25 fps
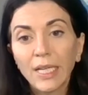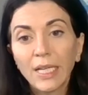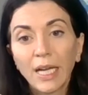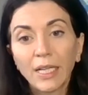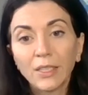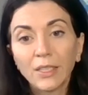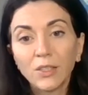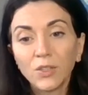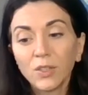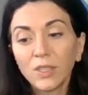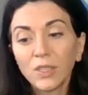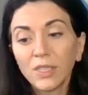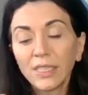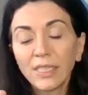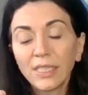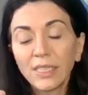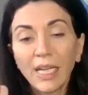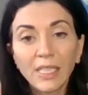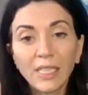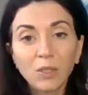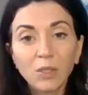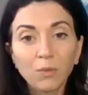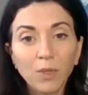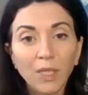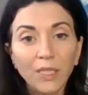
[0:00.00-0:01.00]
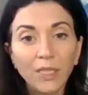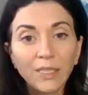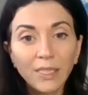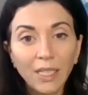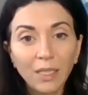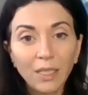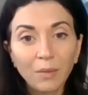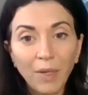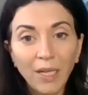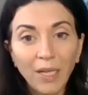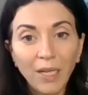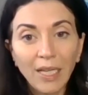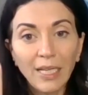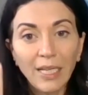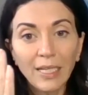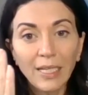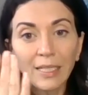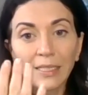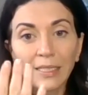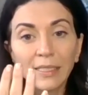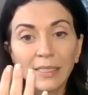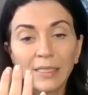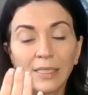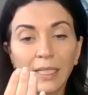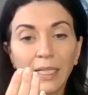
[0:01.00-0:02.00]
I do this test where I take my
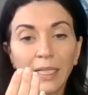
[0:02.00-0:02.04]
hand,